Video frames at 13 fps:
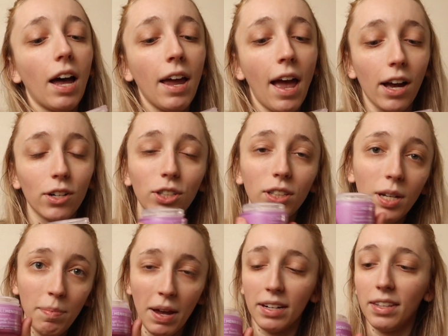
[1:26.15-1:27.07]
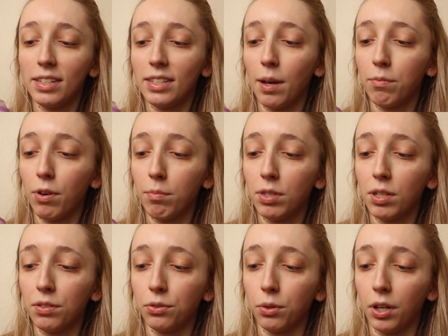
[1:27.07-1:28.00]
I actually picked this up from
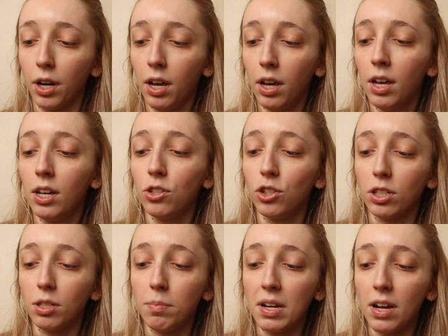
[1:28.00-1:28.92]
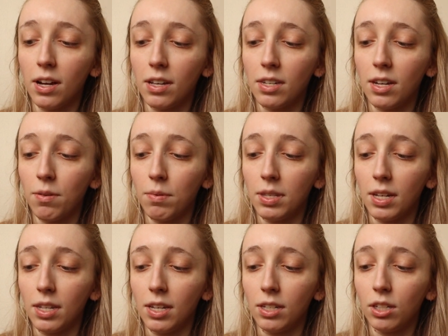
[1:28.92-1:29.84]
Sephora just because it was
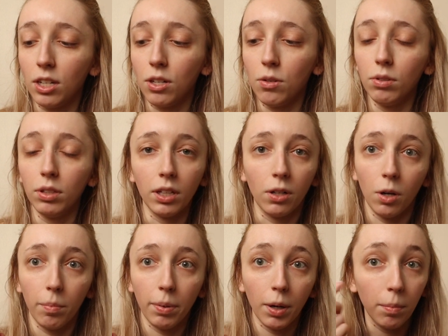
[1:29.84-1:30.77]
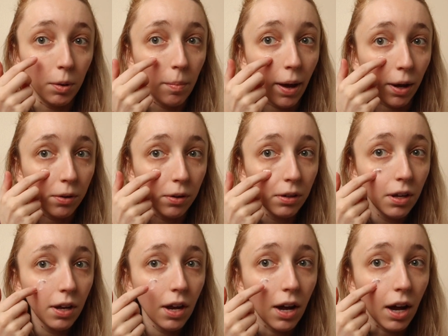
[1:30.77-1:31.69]
in this cute little purple
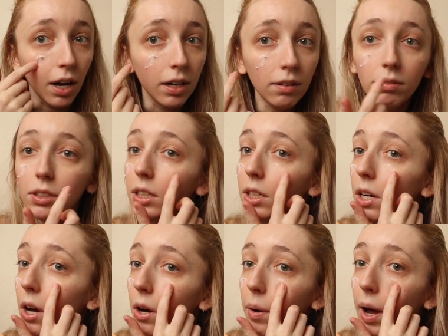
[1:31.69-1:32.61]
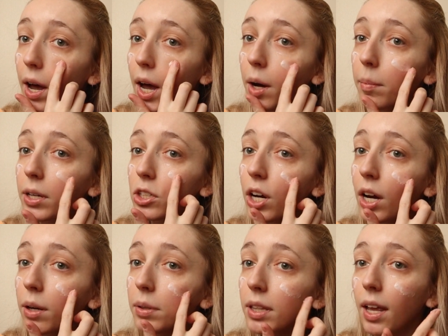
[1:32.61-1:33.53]
bottle. I didn't really know how much
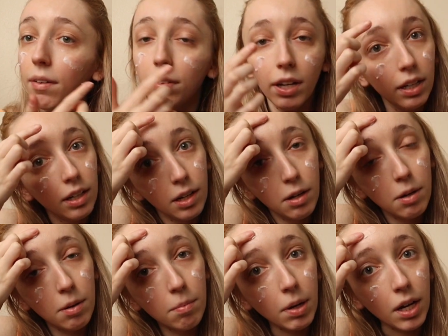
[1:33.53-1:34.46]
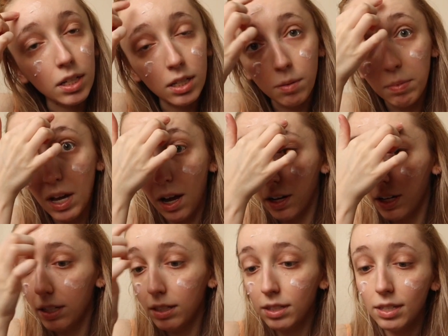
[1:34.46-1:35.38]
I would love it, but to be
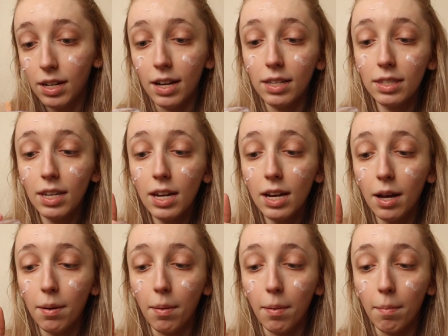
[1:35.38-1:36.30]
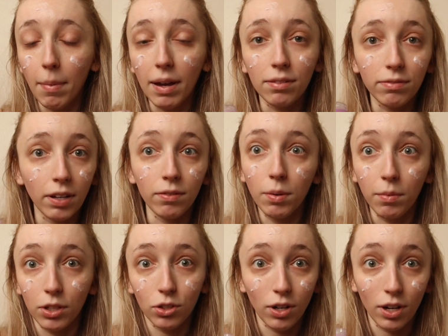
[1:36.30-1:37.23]
honest, it's like my favorite
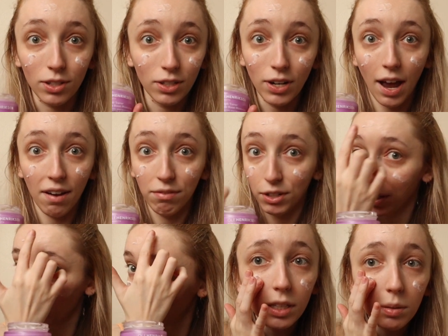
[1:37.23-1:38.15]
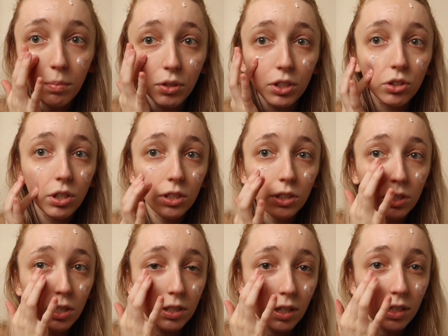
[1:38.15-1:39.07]
moisturizer ever. This
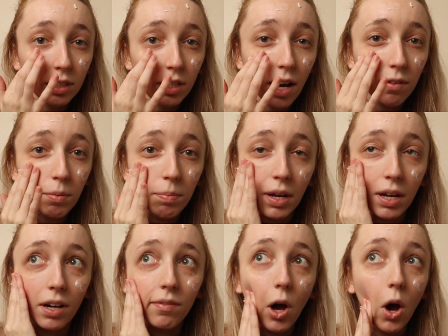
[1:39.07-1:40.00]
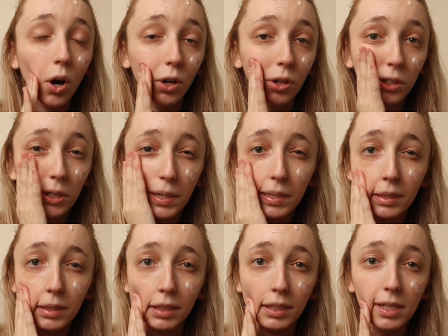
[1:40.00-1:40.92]
moisturizer does have a bit of a harder
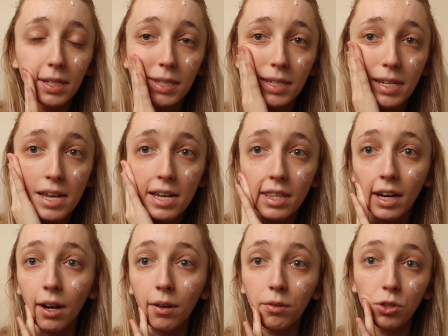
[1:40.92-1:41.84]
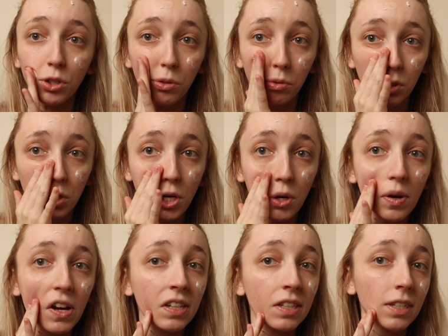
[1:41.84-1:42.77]
consistency than I was used
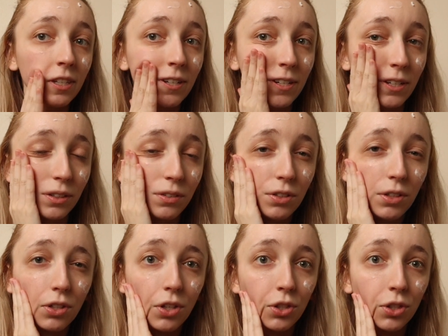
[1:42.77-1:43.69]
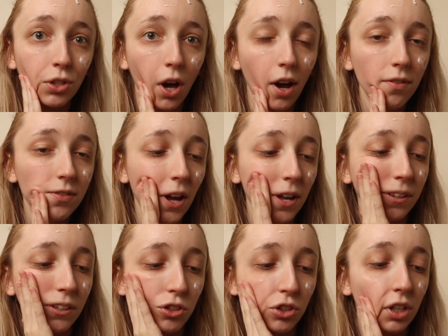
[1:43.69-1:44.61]
to. It still feels soft
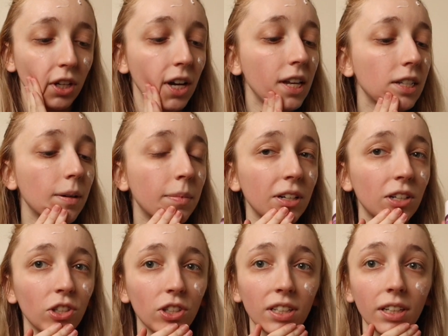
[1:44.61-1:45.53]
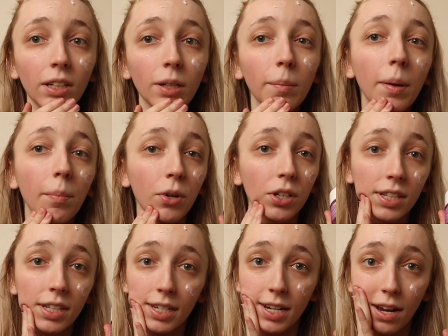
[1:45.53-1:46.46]
and luxurious, but it's just a little bit more
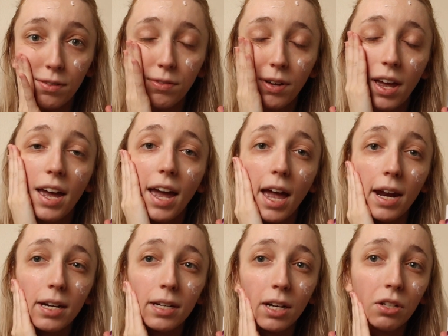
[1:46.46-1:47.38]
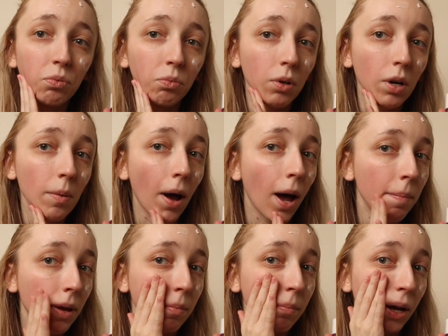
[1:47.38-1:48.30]
stiff, and it does warm
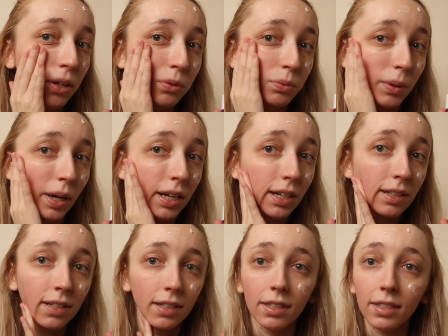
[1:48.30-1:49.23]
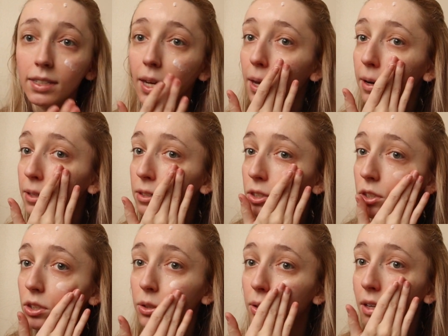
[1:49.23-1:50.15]
up and melt right into the skin as
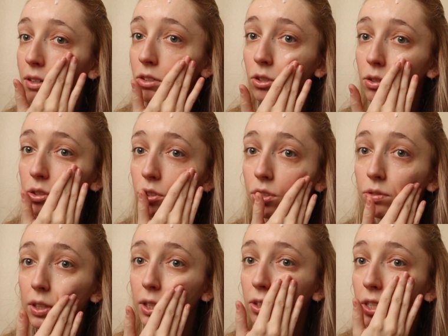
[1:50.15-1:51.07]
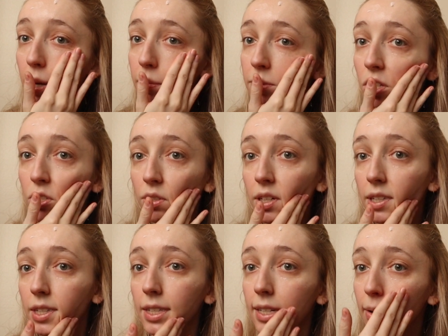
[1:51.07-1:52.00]
soon as you use your fingertips, as you
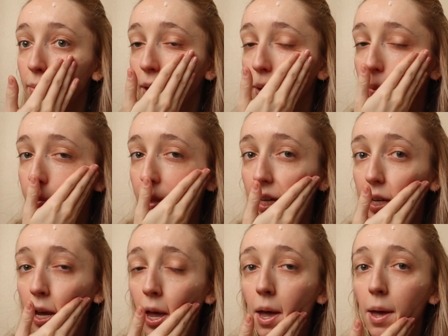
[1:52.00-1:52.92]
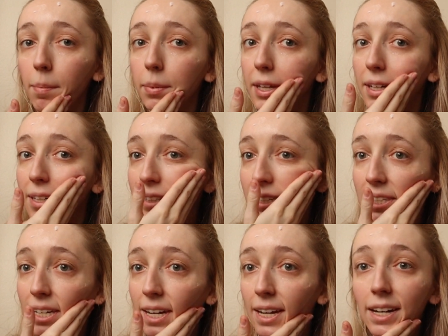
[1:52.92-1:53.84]
can see while I'm like blending
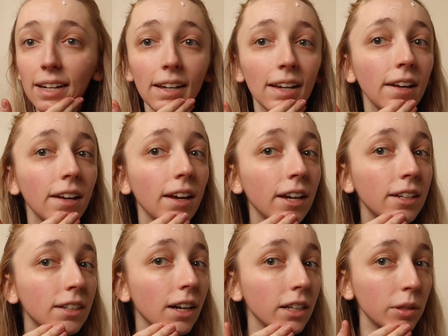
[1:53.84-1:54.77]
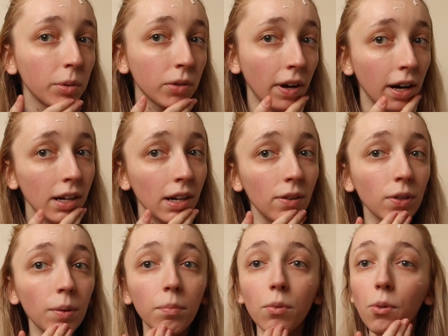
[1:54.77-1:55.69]
this in. It does provide
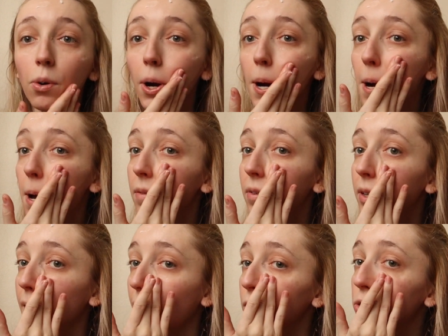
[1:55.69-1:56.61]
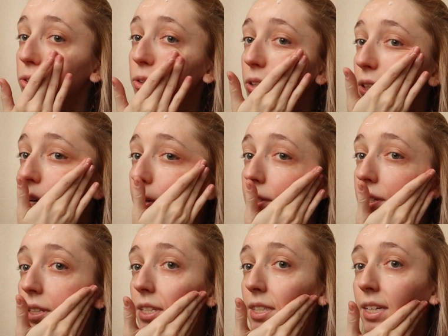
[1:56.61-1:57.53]
even more of a natural glow
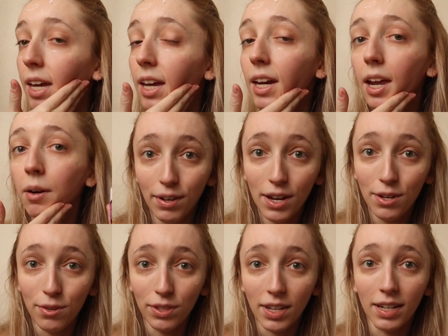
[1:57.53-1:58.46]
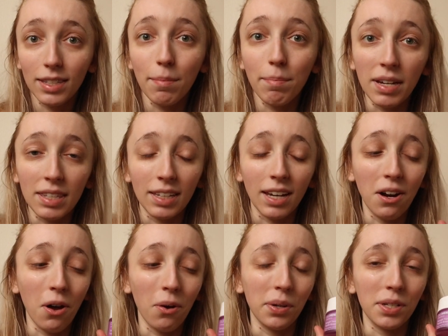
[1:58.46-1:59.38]
to the skin. Whenever I use this, my
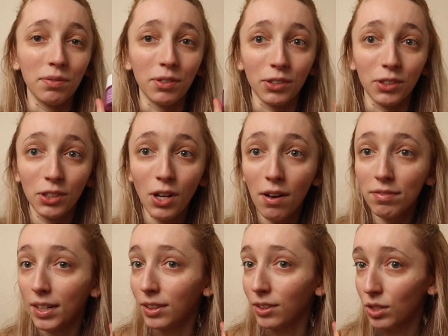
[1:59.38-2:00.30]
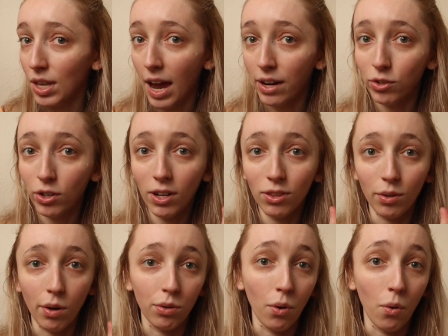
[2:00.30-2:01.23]
skin always feels soft and looks hydrated
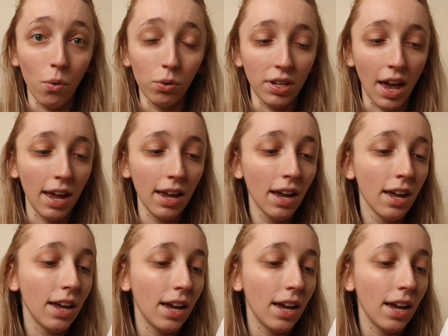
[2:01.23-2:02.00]
throughout the whole day.